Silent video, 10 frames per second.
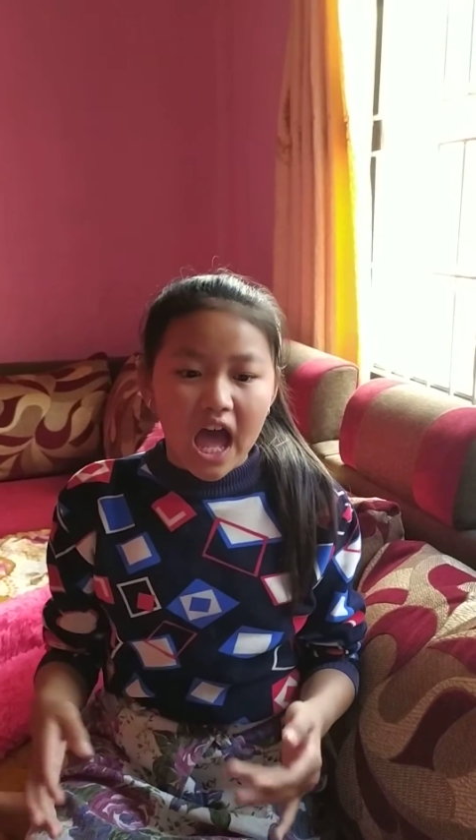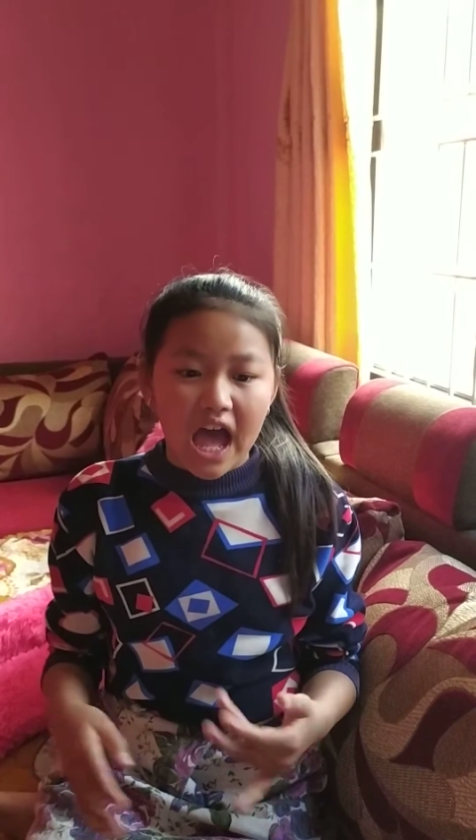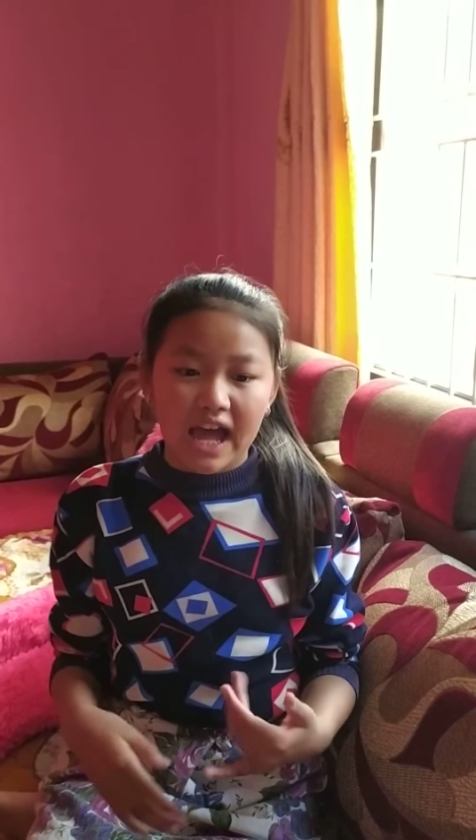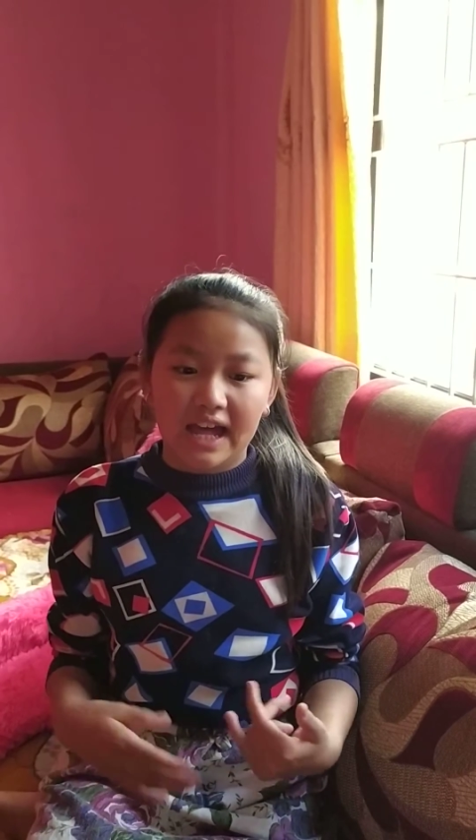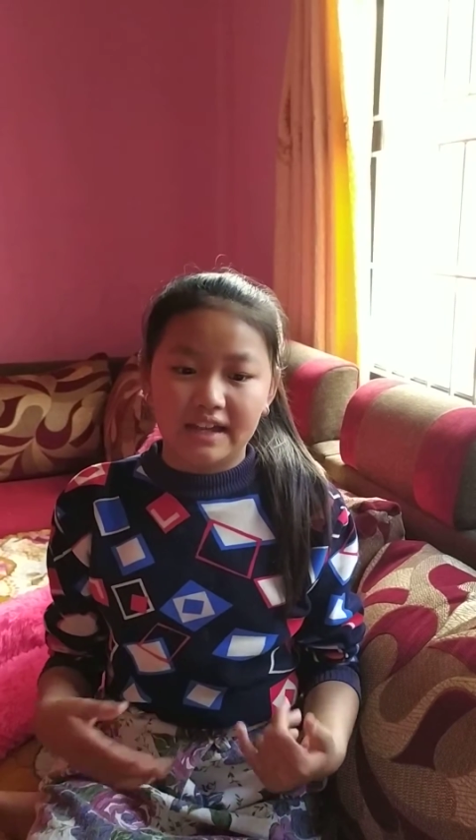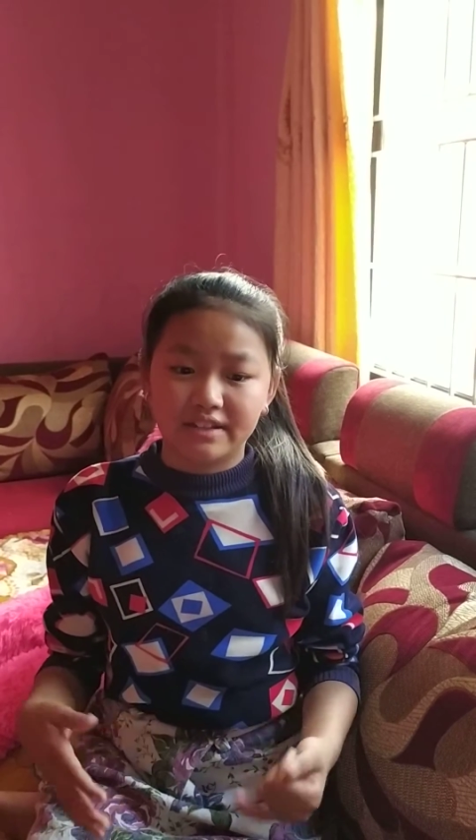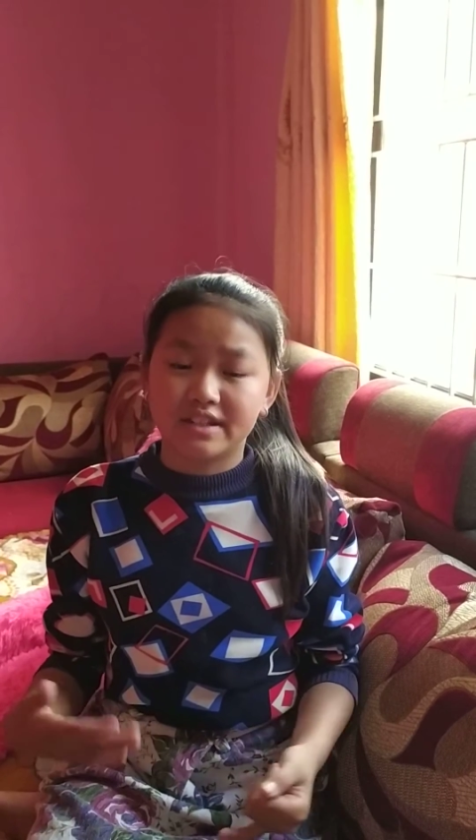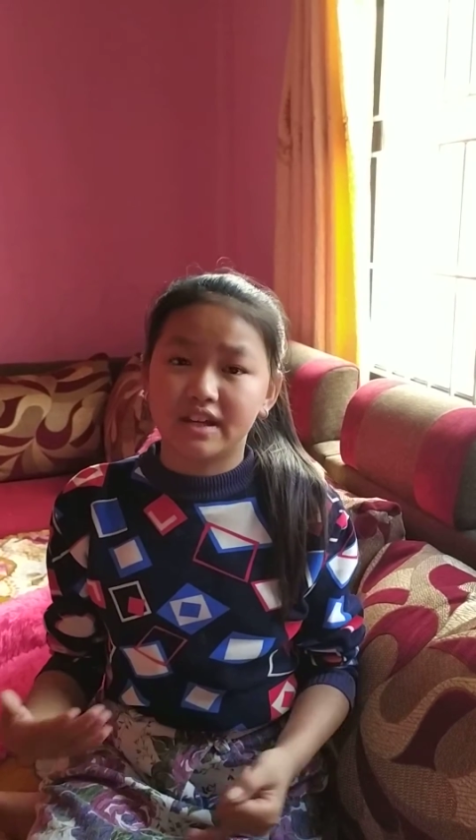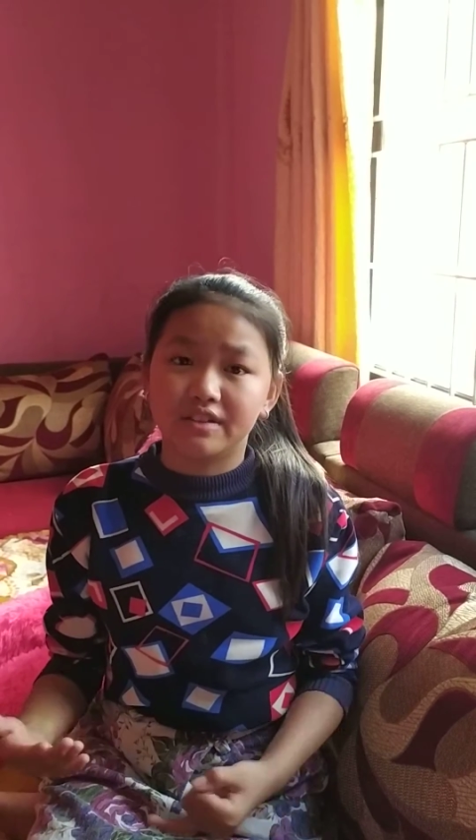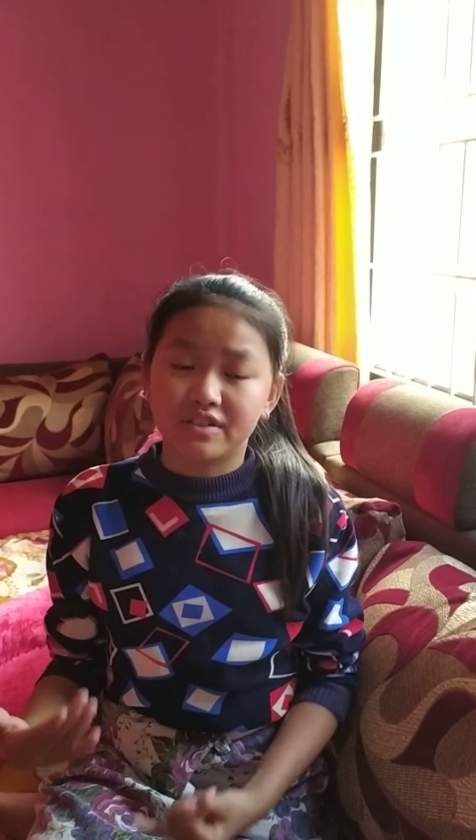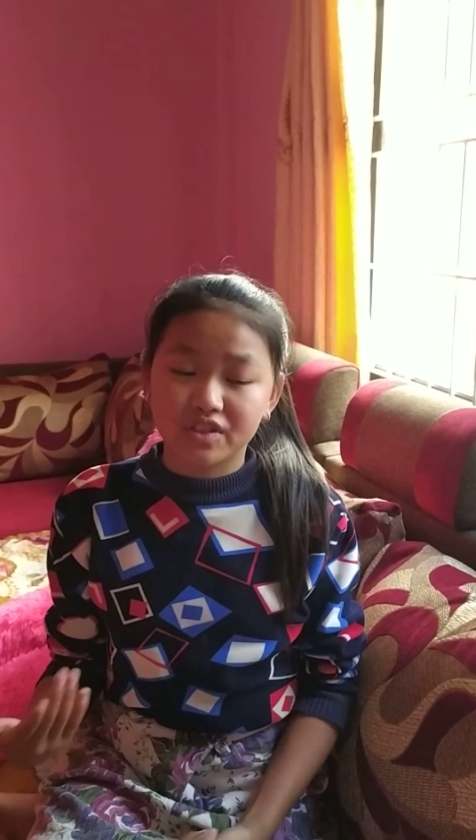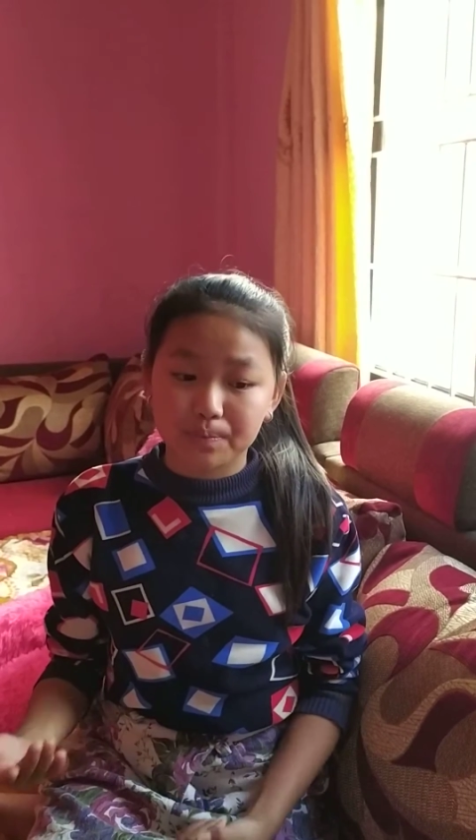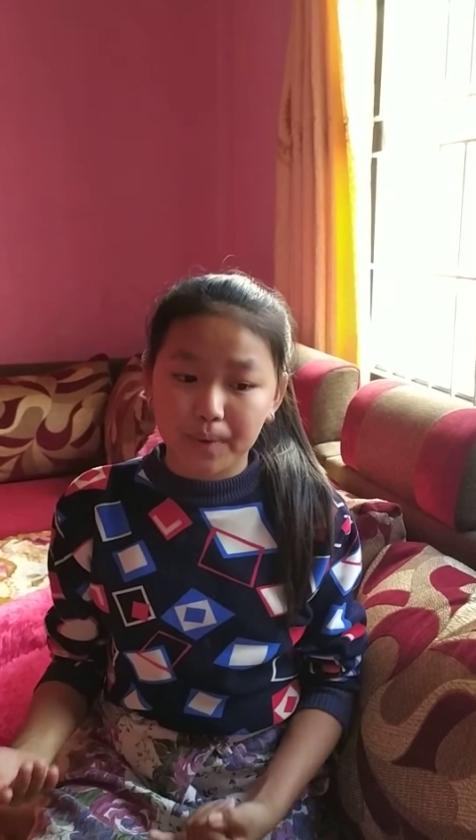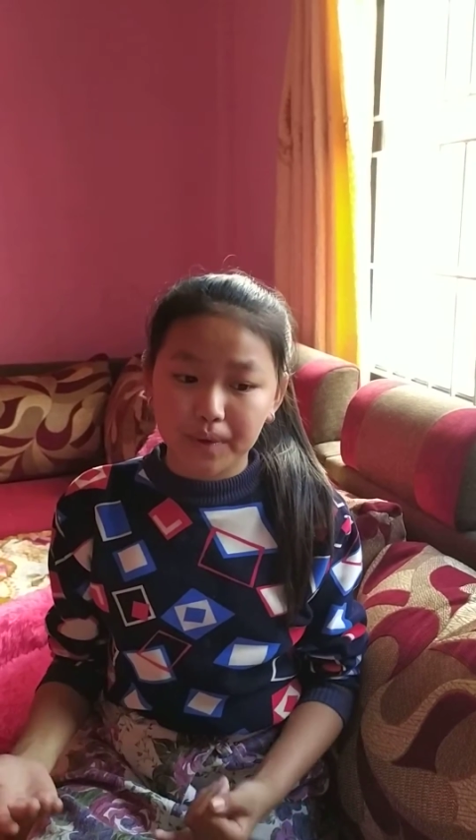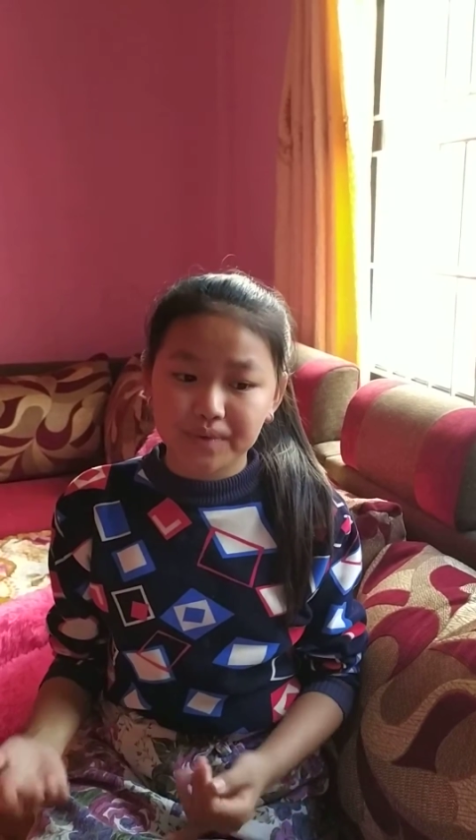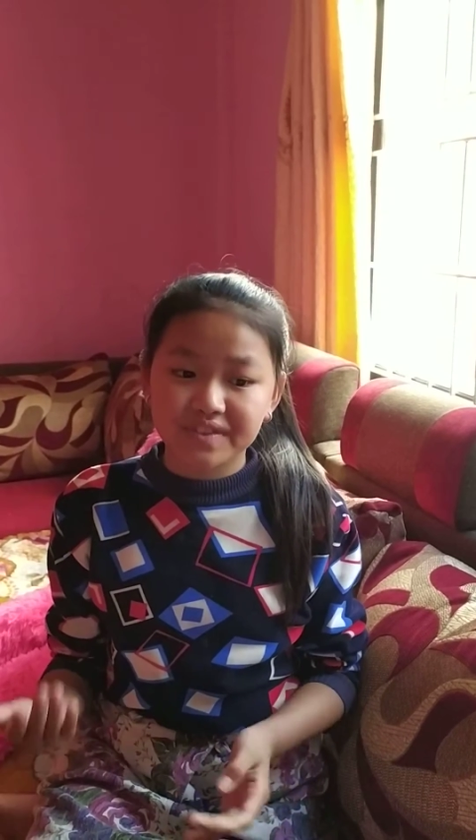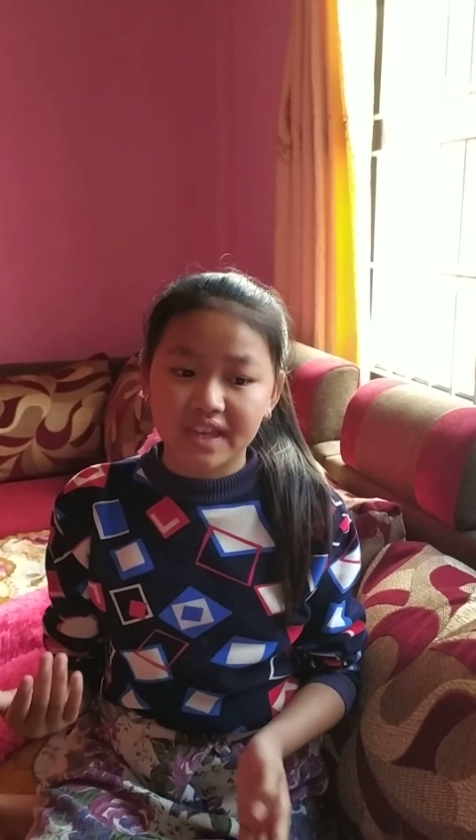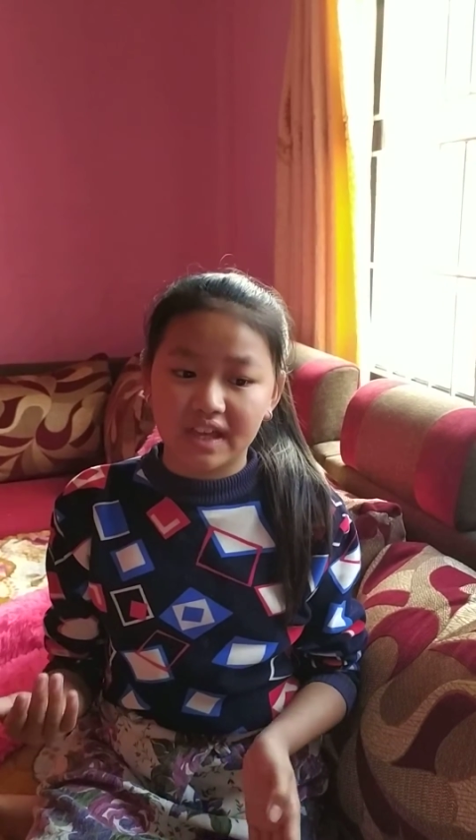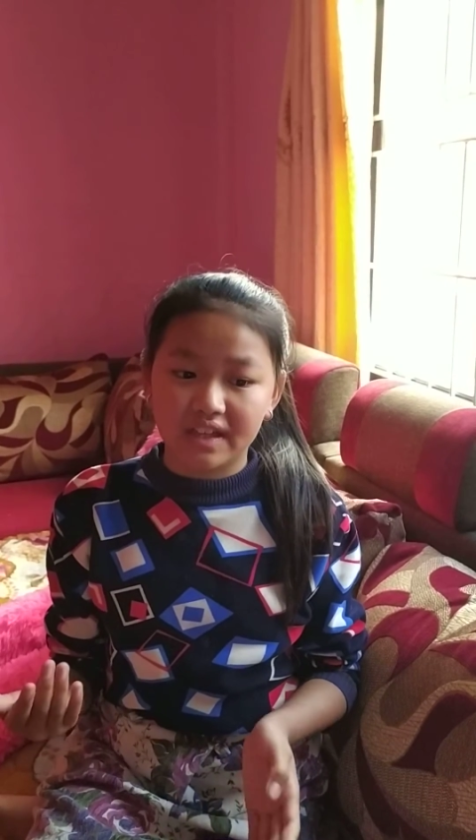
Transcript: and dispose